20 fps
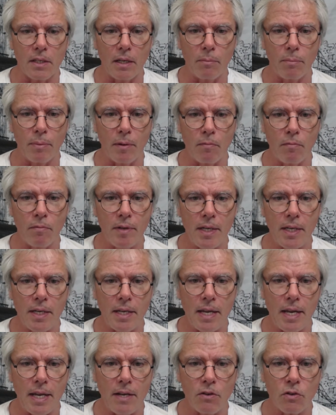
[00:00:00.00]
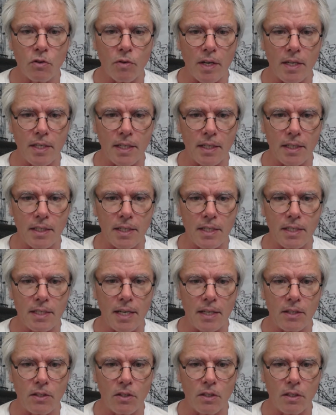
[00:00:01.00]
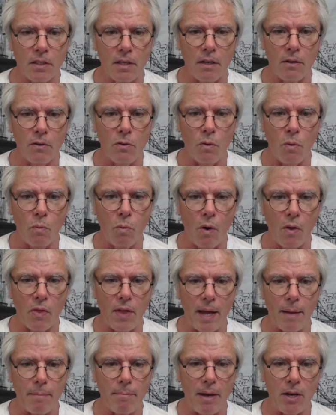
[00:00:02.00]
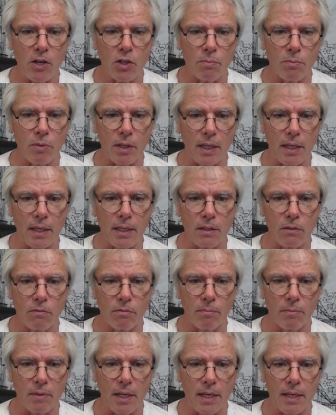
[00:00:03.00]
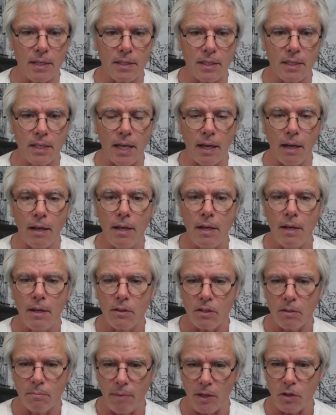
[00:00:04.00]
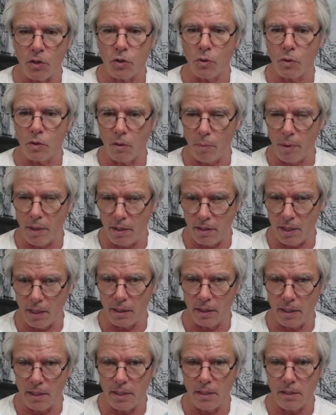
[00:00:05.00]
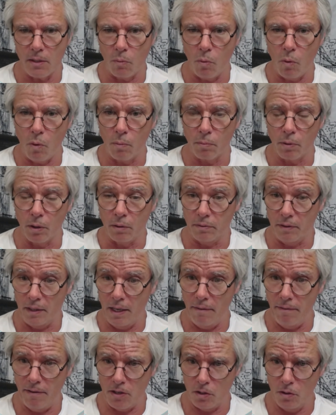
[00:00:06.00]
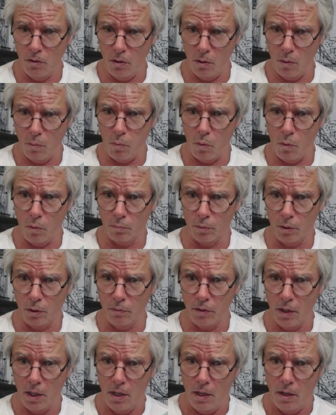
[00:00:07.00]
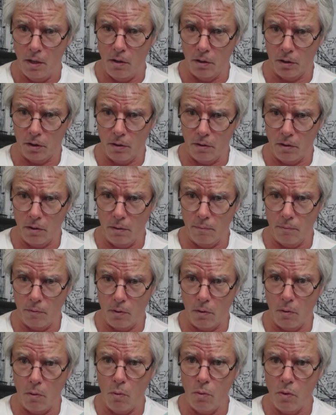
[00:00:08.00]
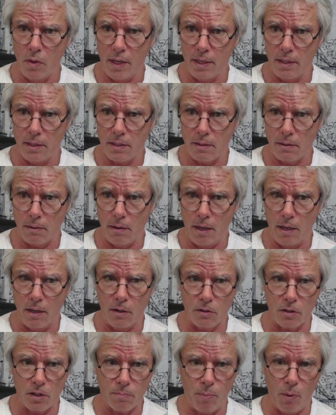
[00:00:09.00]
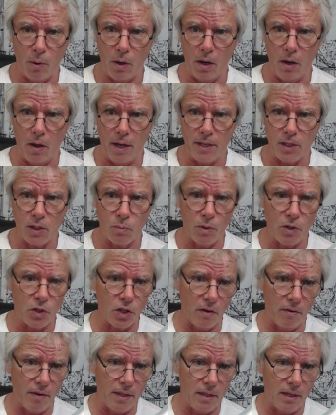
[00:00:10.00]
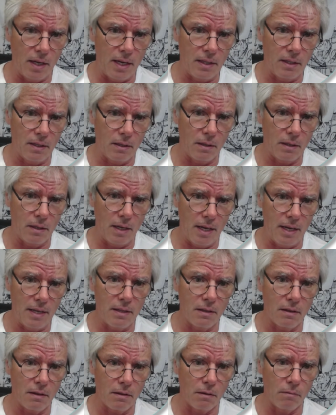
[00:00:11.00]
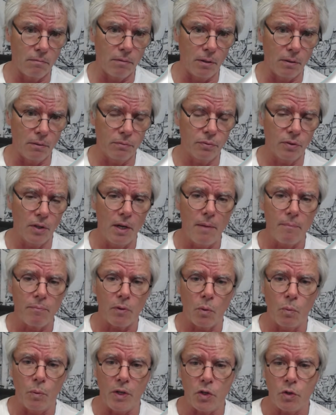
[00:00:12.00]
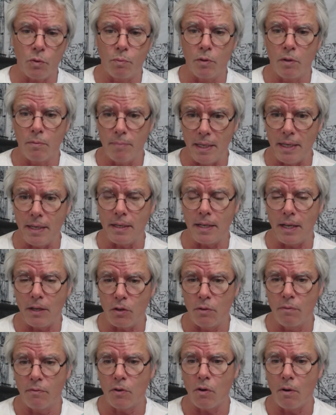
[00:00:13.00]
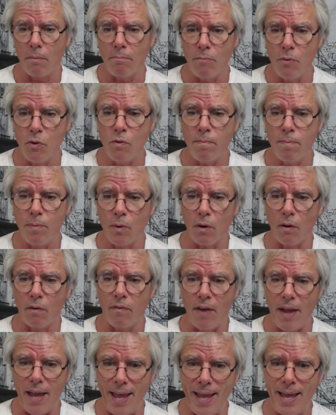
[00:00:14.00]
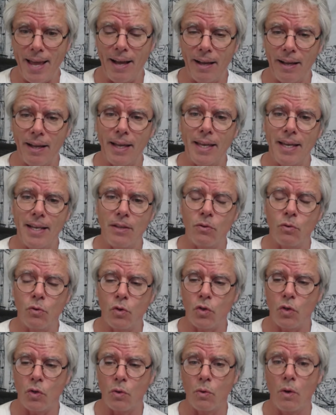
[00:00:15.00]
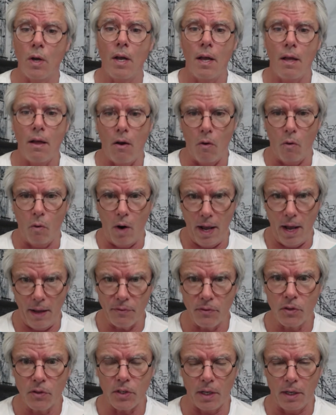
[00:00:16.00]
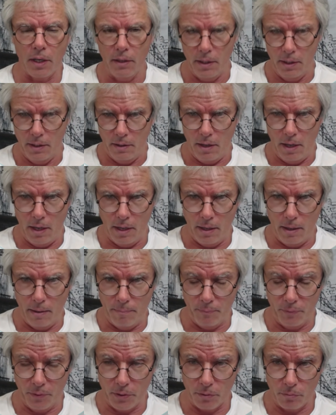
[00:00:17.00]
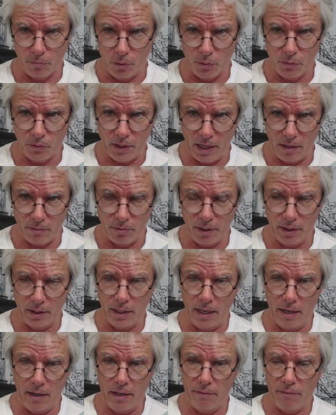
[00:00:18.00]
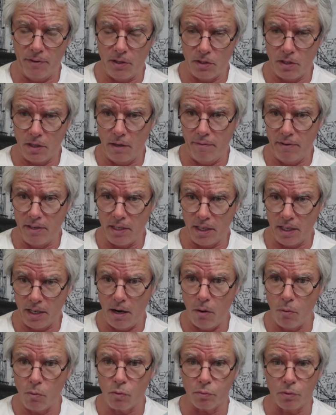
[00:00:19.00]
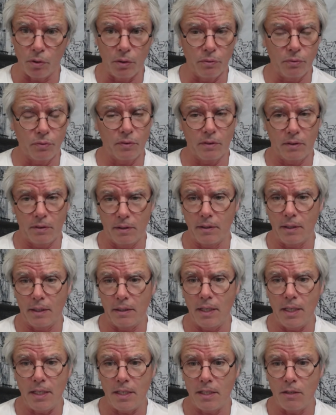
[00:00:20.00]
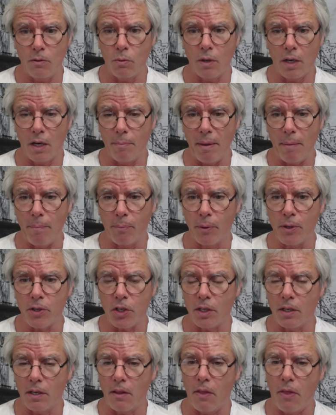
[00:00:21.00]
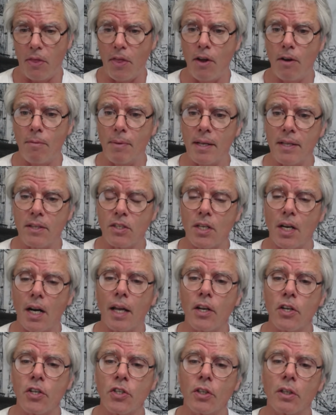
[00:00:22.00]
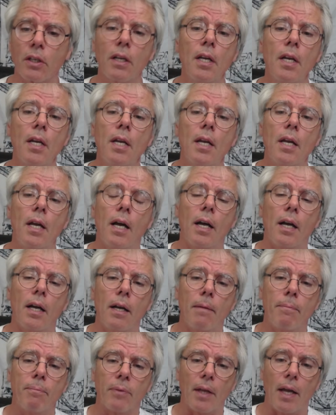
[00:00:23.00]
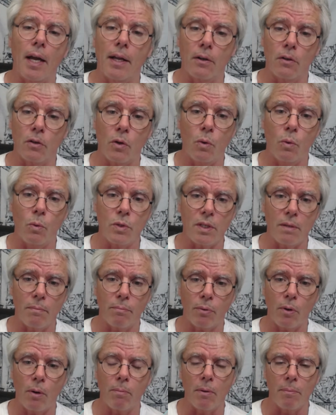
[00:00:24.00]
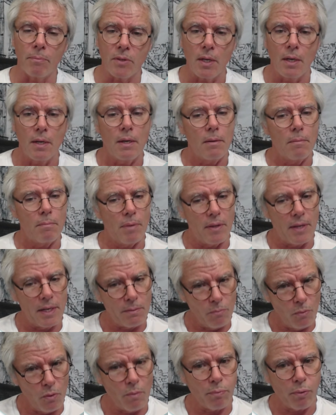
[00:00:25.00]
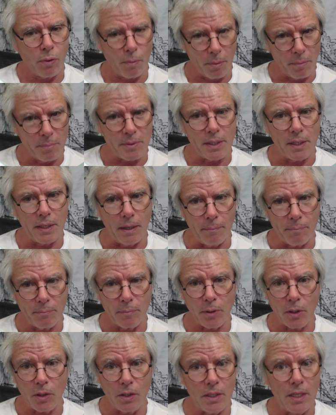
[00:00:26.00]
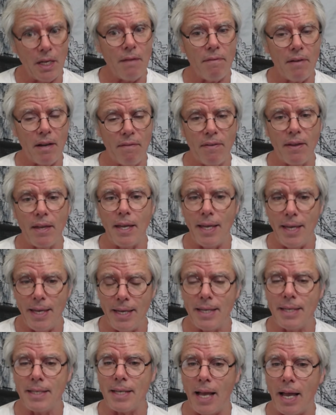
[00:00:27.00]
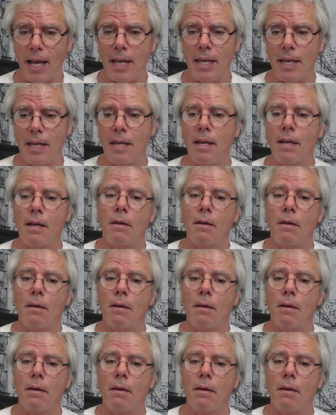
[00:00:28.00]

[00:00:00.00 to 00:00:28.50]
It'd be really interesting, as I said, to know what that measurement is from there to there, to make sure that we think this is a warm roof. If it's not a warm roof, look, you've got all these spotlights which are in the roof, which would mean that you've got movement of air into or under the roof covering there. And if it's a cold roof, this is all going to be bridging the thermal insulation and causing problems. But there's more problems here, because even if it is a